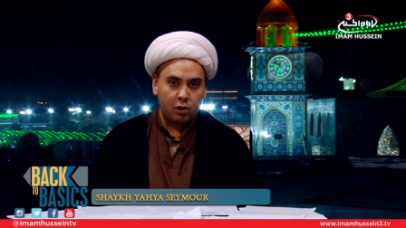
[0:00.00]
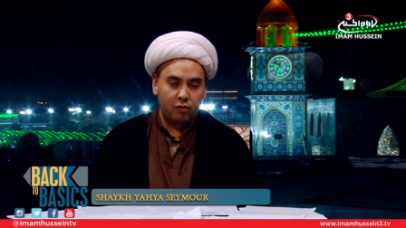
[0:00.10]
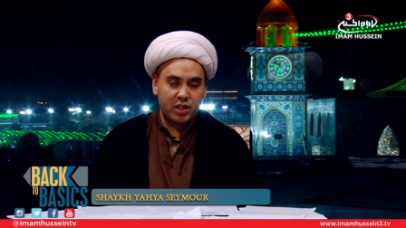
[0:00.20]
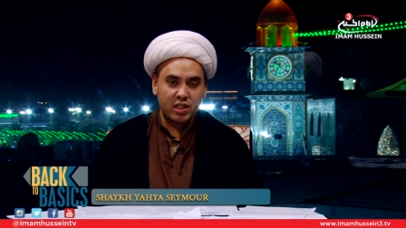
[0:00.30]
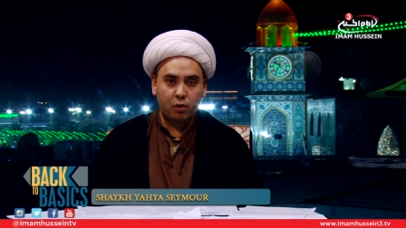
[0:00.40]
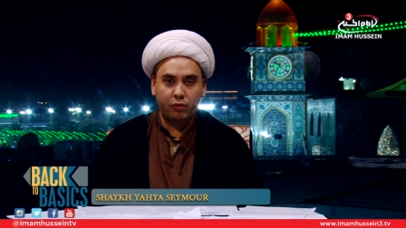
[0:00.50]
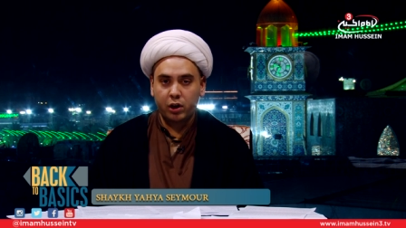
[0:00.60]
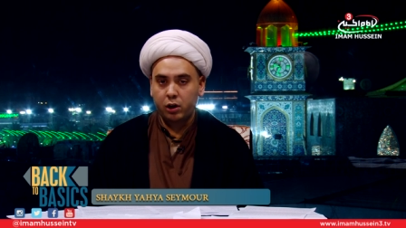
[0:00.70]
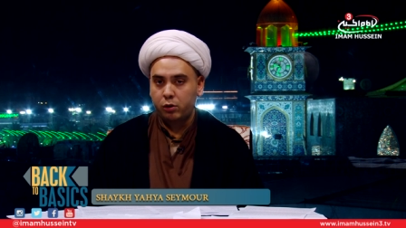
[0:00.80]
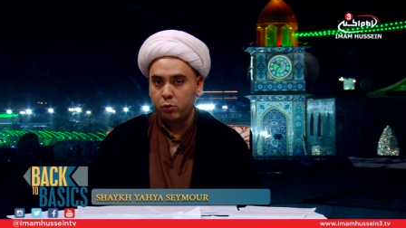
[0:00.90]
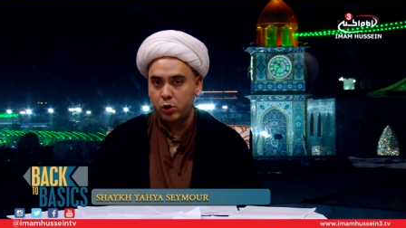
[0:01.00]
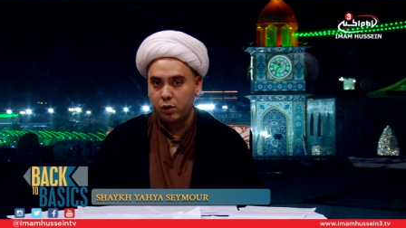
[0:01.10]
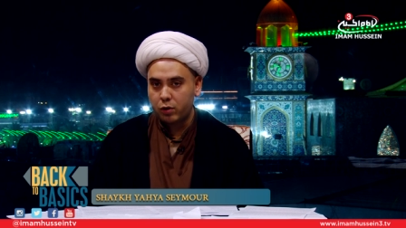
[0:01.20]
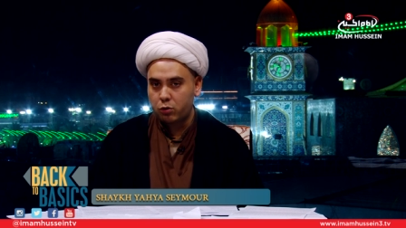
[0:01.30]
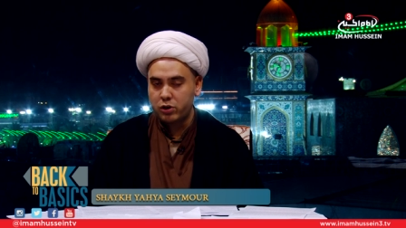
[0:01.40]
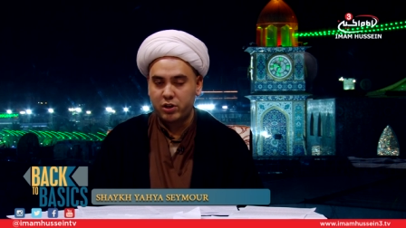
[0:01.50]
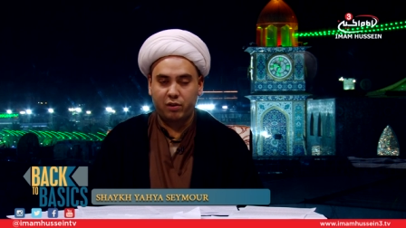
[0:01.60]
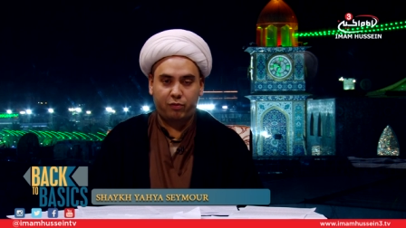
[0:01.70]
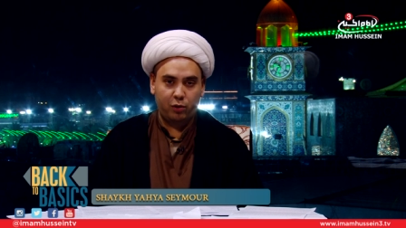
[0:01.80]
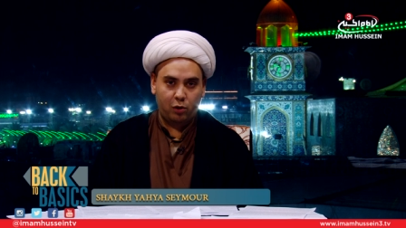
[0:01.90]
This is not the conclusion of a
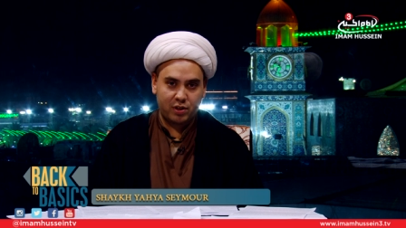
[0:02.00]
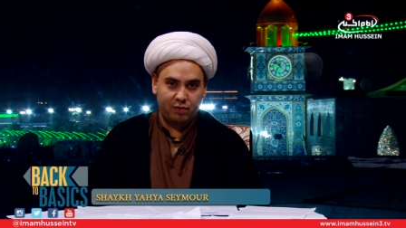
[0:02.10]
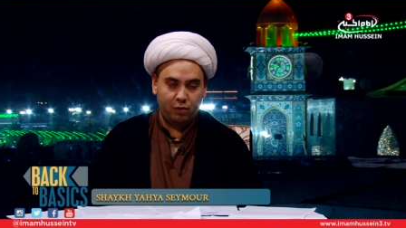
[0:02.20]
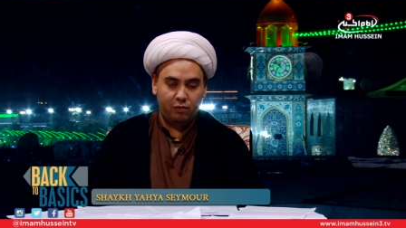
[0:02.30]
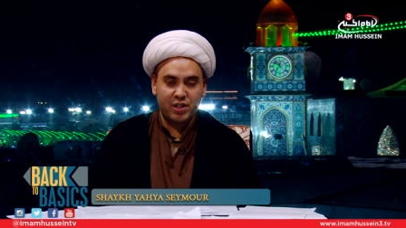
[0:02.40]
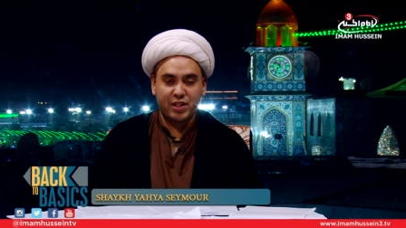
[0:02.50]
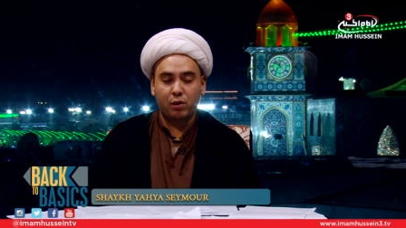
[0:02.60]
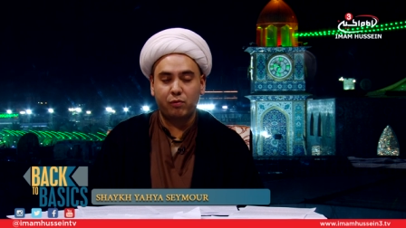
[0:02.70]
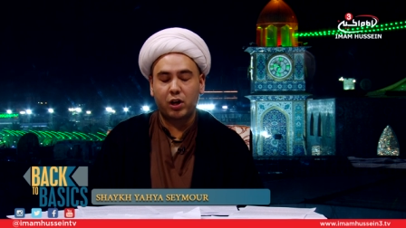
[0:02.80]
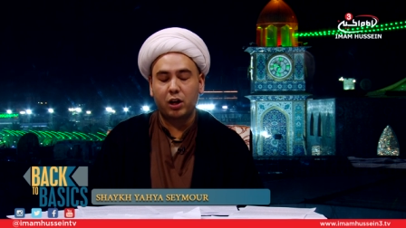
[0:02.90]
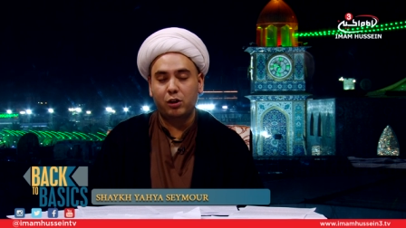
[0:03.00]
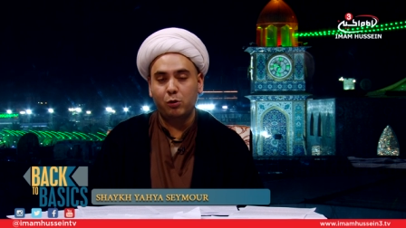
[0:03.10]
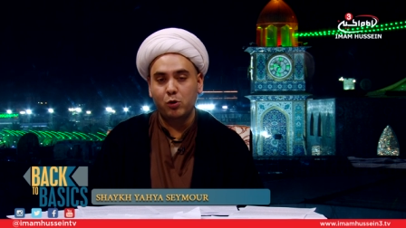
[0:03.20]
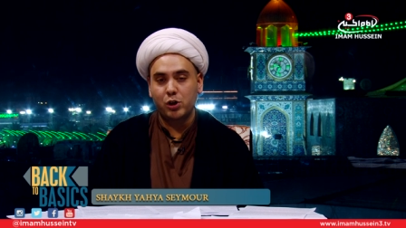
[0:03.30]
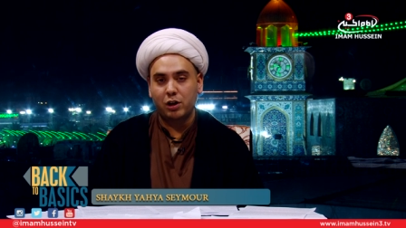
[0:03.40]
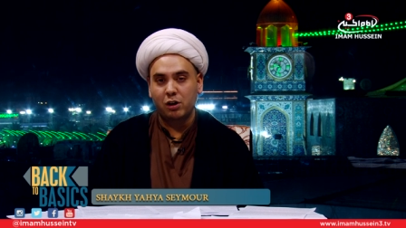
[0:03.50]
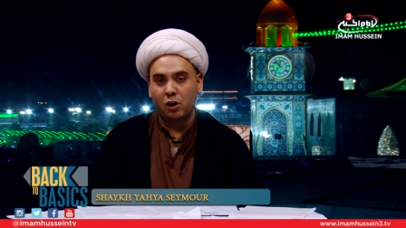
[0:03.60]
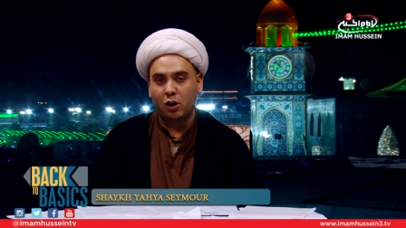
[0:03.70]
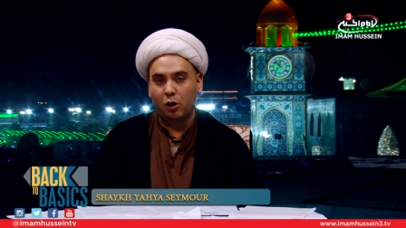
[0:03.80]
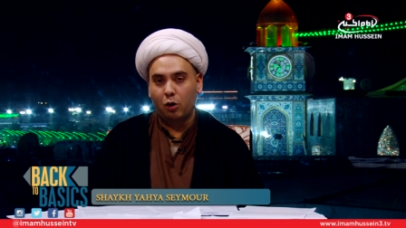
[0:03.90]
Christian philosopher. This is not the conclusion
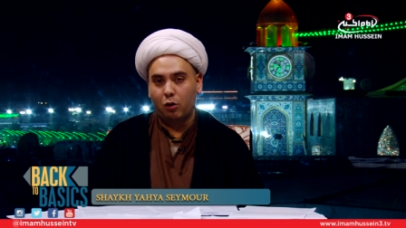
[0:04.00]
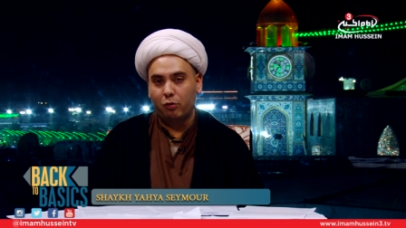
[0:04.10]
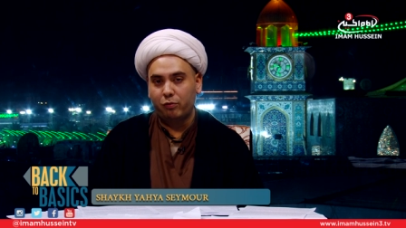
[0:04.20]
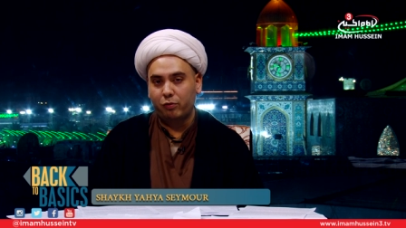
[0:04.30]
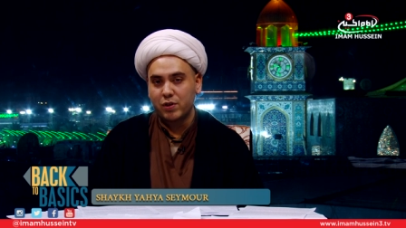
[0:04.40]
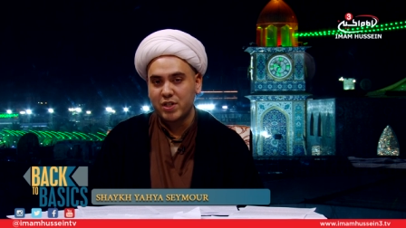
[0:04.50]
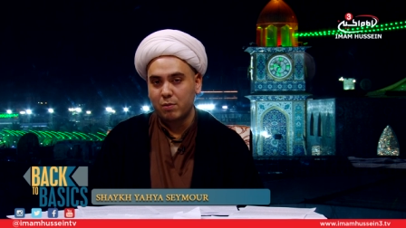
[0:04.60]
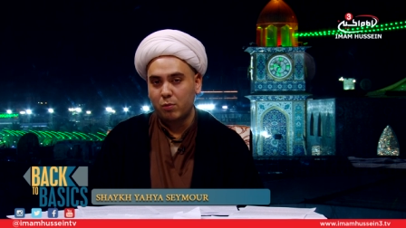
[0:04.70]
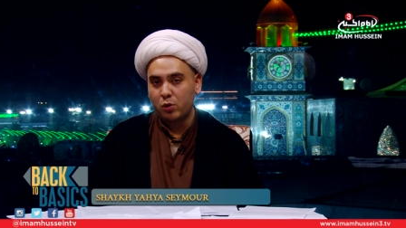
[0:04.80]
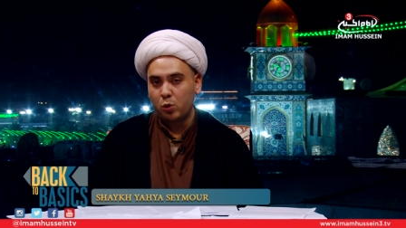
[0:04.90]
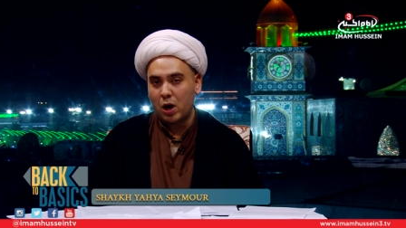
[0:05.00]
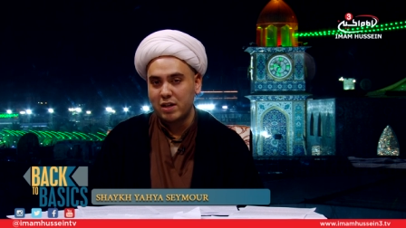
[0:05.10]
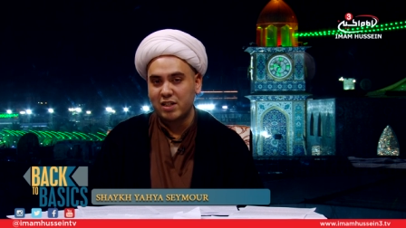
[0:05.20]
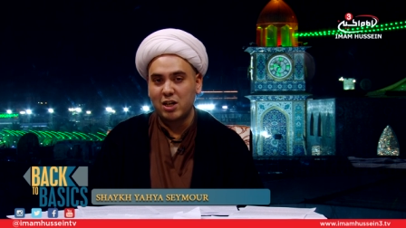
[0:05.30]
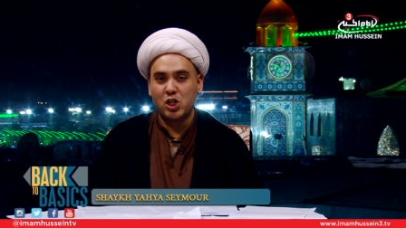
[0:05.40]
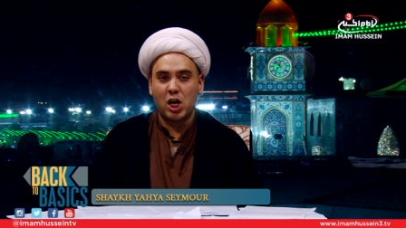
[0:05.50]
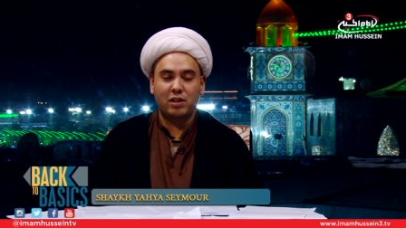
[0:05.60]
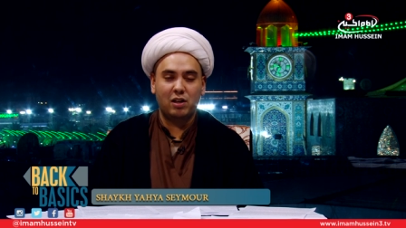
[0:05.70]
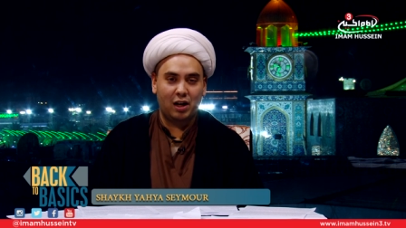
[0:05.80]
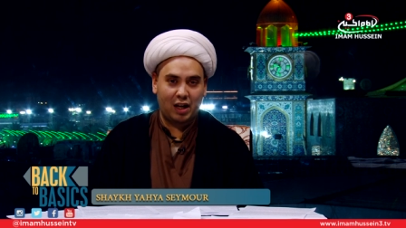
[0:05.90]
of someone who has an
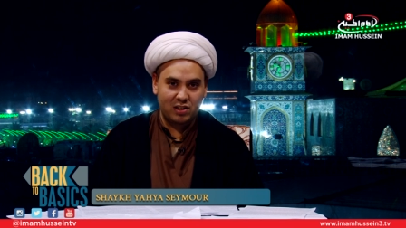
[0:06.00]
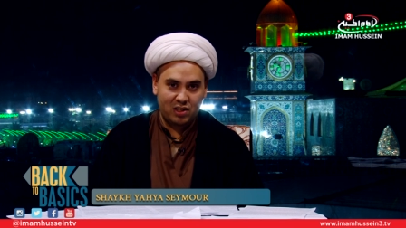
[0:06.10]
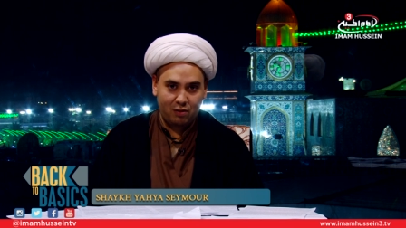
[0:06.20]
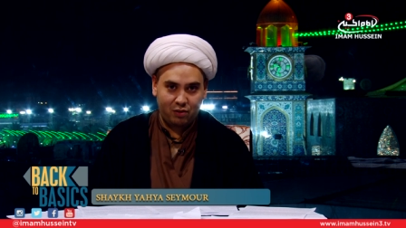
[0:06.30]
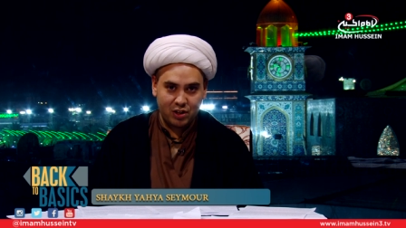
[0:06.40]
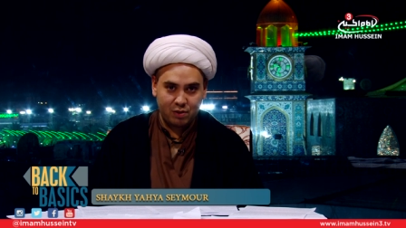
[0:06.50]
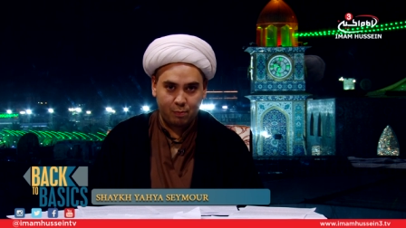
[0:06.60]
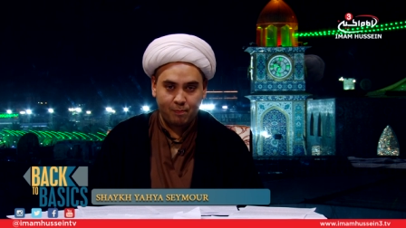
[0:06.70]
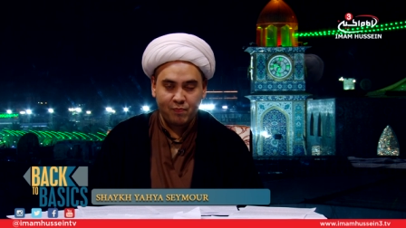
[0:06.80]
agenda against atheism.